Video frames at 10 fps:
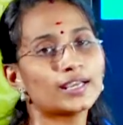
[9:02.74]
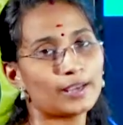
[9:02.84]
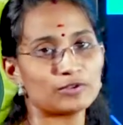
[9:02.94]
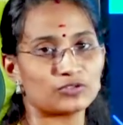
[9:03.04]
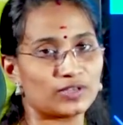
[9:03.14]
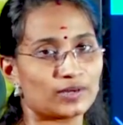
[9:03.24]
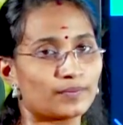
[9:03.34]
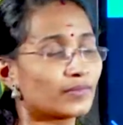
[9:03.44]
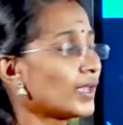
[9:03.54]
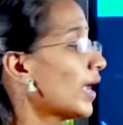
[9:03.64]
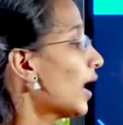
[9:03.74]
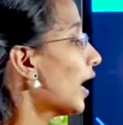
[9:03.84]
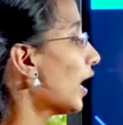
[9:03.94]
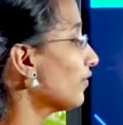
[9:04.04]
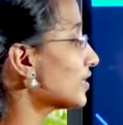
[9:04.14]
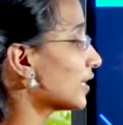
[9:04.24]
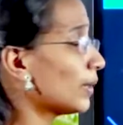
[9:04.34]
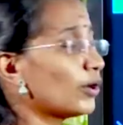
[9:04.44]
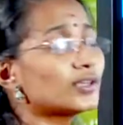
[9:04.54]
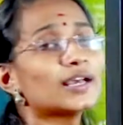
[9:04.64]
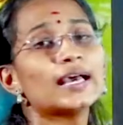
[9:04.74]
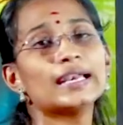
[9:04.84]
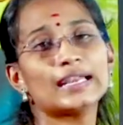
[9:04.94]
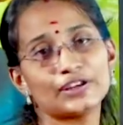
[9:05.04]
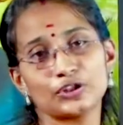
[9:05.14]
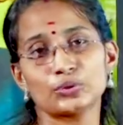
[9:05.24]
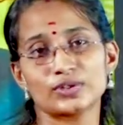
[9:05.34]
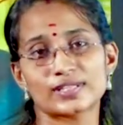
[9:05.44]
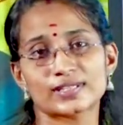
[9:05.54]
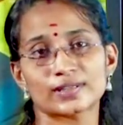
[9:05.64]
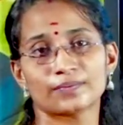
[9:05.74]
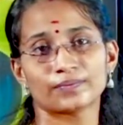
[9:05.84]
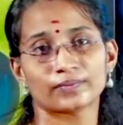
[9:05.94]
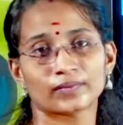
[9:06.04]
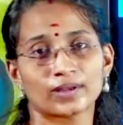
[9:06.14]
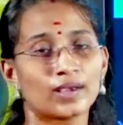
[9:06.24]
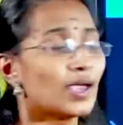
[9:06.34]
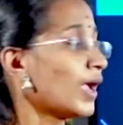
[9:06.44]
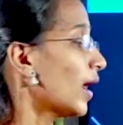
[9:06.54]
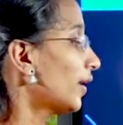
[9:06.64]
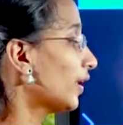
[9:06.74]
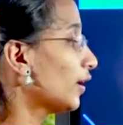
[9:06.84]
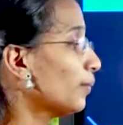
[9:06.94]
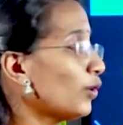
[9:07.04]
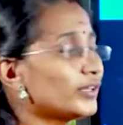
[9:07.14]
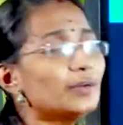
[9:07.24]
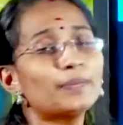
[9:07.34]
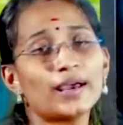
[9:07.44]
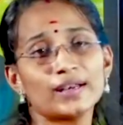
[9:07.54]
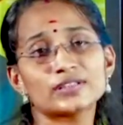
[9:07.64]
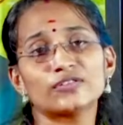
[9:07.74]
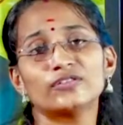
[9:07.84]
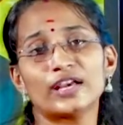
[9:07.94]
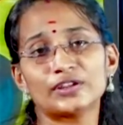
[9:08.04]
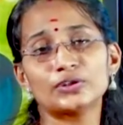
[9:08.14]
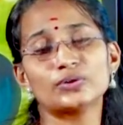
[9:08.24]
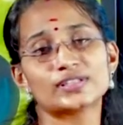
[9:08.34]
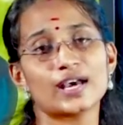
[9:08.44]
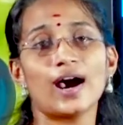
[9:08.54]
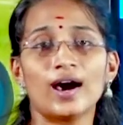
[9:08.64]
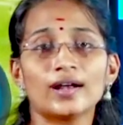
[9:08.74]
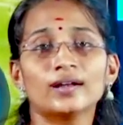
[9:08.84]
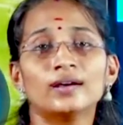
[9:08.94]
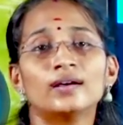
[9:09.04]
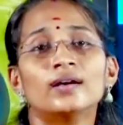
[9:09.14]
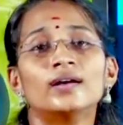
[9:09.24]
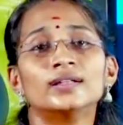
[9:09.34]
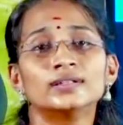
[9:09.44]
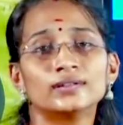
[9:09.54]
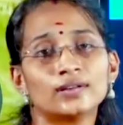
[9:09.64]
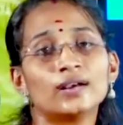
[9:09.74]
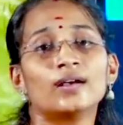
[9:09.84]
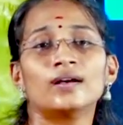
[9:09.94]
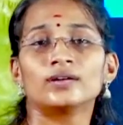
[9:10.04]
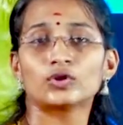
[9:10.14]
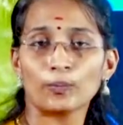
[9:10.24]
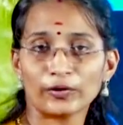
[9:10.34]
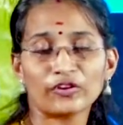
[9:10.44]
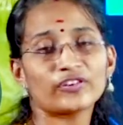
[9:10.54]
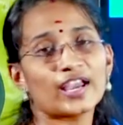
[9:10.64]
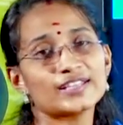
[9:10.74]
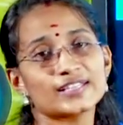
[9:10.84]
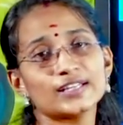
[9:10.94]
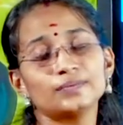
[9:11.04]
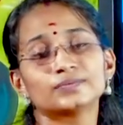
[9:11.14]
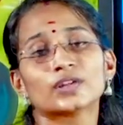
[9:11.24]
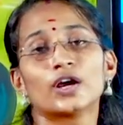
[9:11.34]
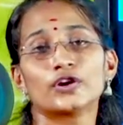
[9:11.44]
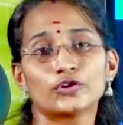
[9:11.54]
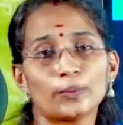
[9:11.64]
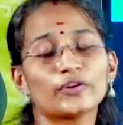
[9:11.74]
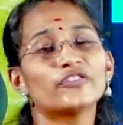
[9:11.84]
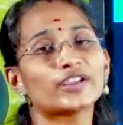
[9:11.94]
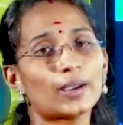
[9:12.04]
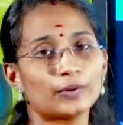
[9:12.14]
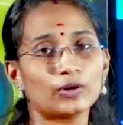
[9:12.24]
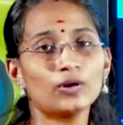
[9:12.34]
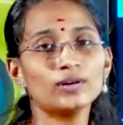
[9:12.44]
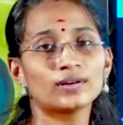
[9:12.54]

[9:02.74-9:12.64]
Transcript: hemisphere. And we said about latitudes. The important parallels of latitudes are Tropic of Cancer, Tropic of Capricorn,